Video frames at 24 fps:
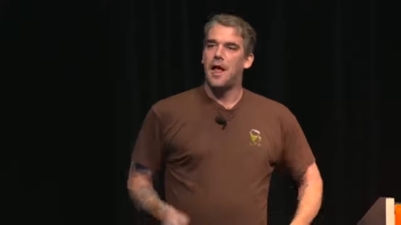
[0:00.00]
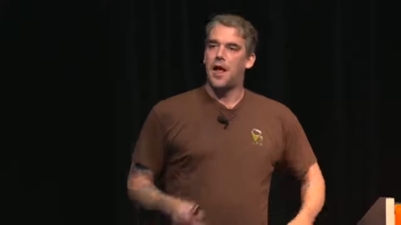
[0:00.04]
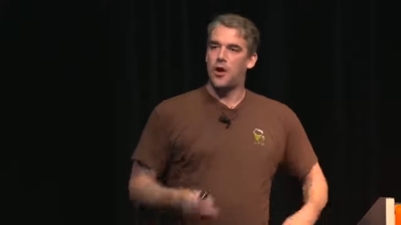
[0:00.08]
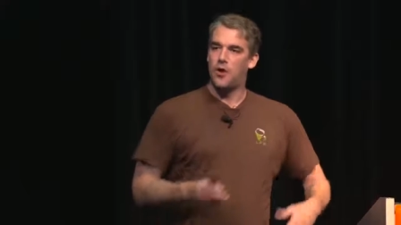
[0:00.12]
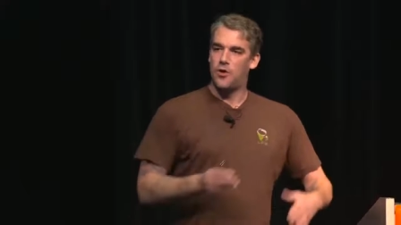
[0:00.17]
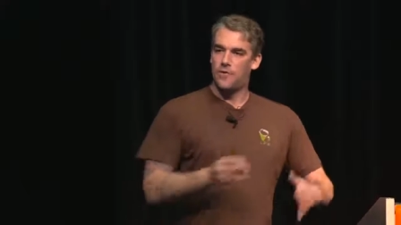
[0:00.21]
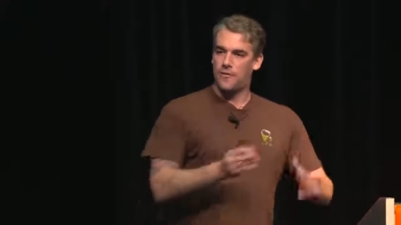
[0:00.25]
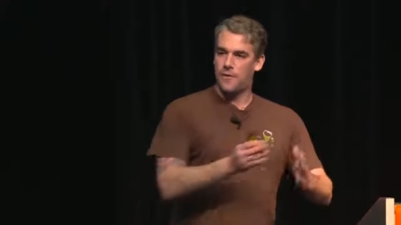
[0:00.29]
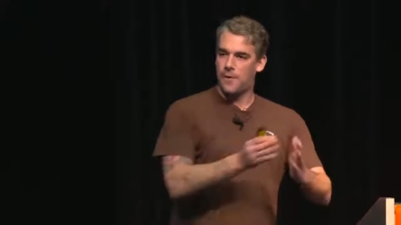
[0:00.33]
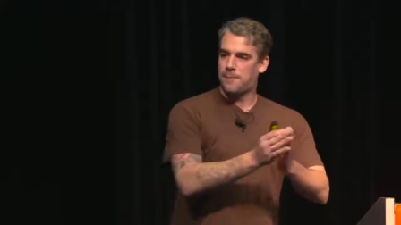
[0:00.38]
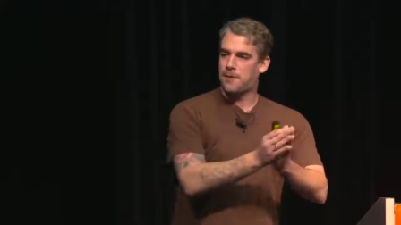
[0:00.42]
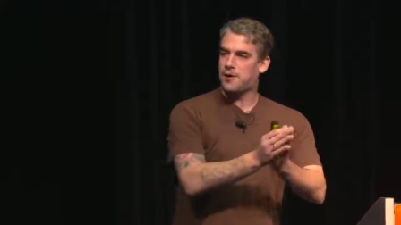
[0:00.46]

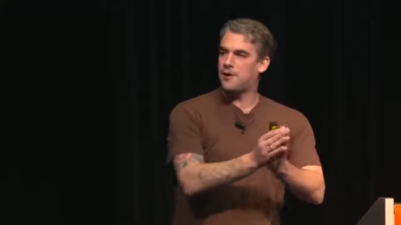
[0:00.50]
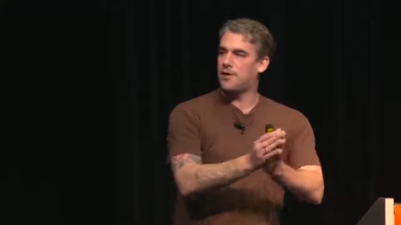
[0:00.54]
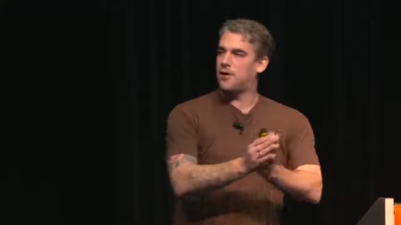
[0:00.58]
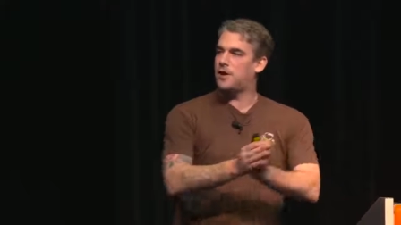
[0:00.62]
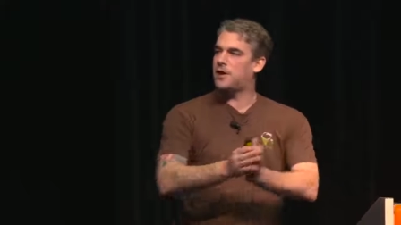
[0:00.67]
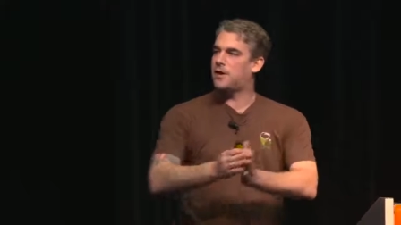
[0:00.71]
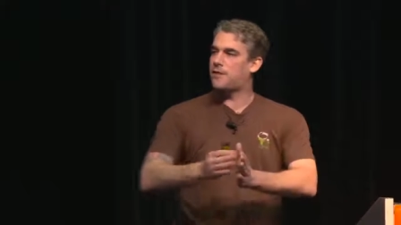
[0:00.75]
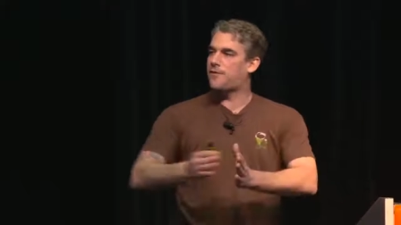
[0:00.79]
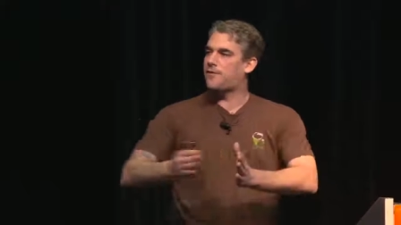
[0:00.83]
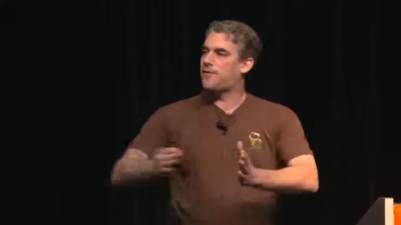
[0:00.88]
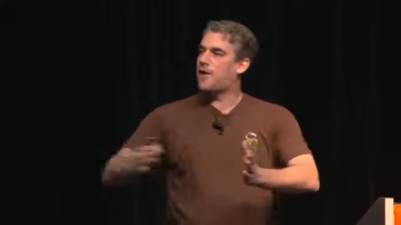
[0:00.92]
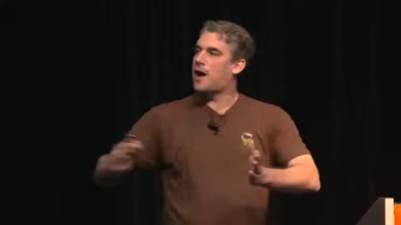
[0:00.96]
And over a
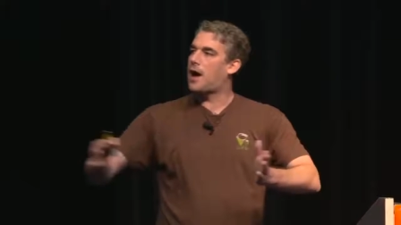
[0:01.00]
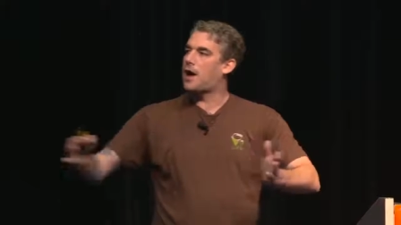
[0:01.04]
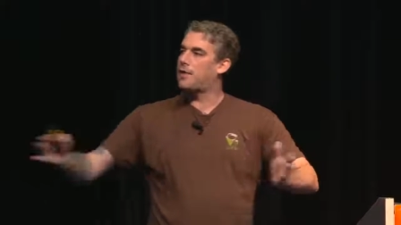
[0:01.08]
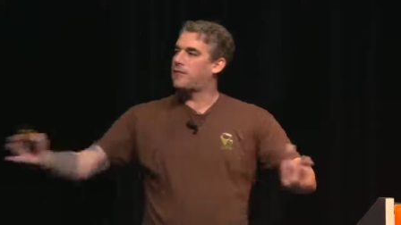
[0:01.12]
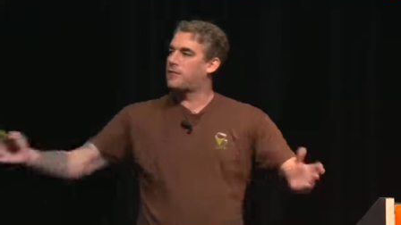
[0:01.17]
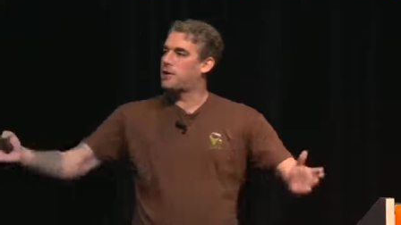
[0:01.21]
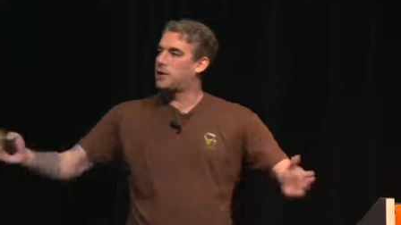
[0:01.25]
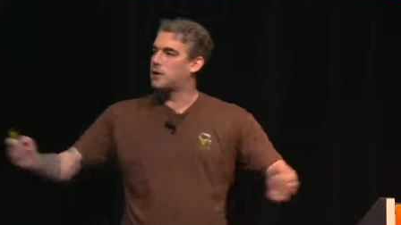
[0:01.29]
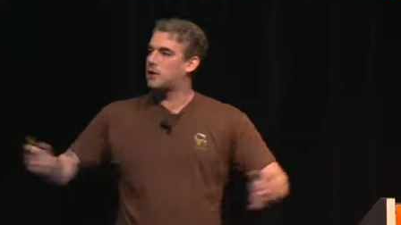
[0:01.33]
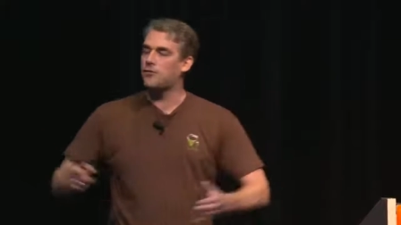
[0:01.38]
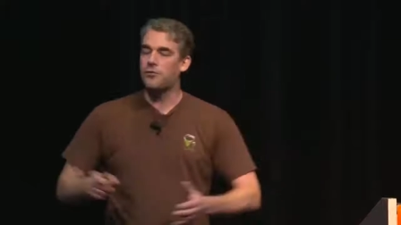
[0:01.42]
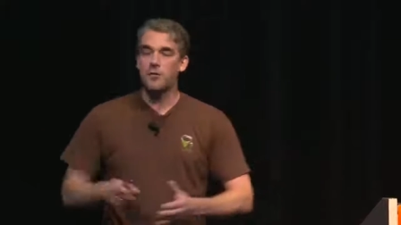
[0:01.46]
period of
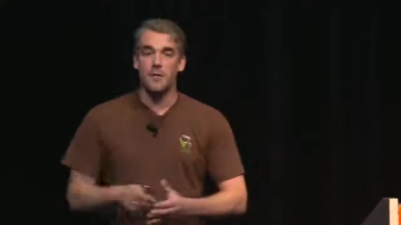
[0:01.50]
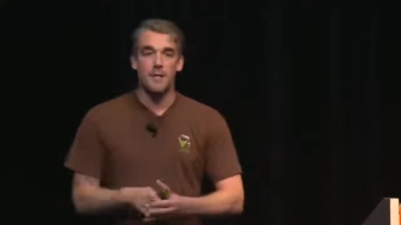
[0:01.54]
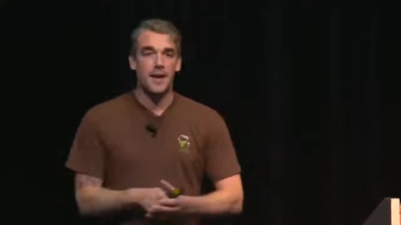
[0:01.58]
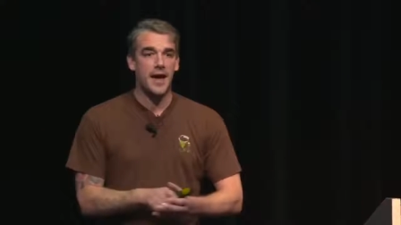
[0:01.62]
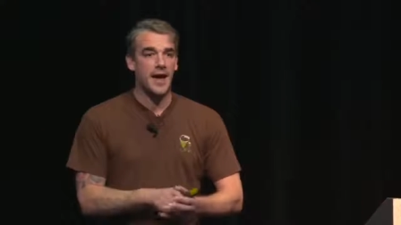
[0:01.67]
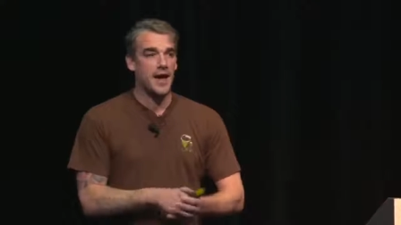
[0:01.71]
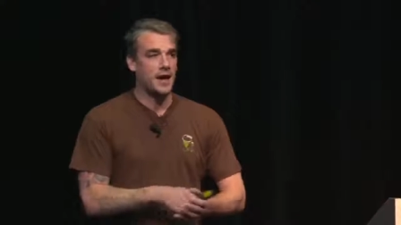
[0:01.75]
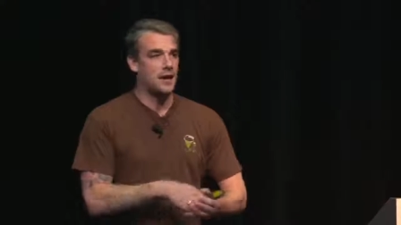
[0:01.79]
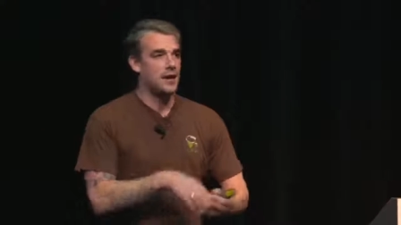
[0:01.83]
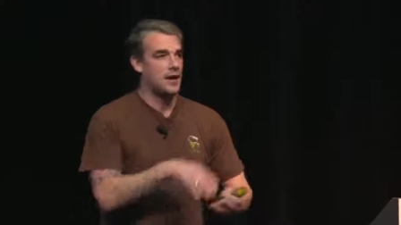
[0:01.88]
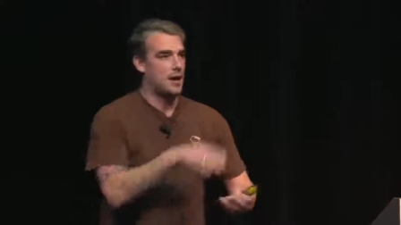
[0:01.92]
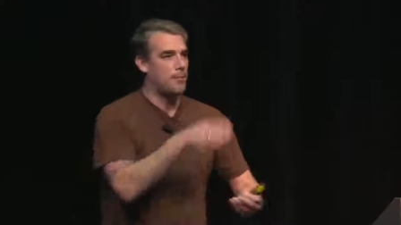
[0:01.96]
five years, we
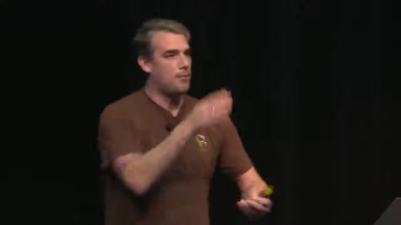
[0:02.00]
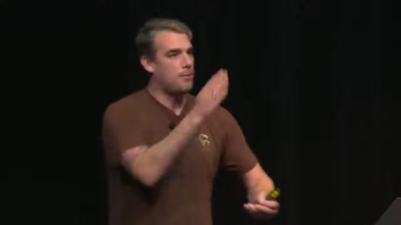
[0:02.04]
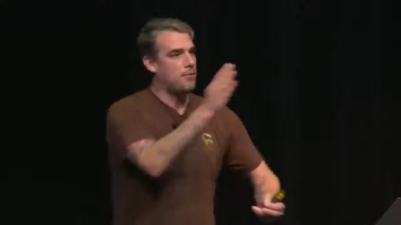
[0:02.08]
may end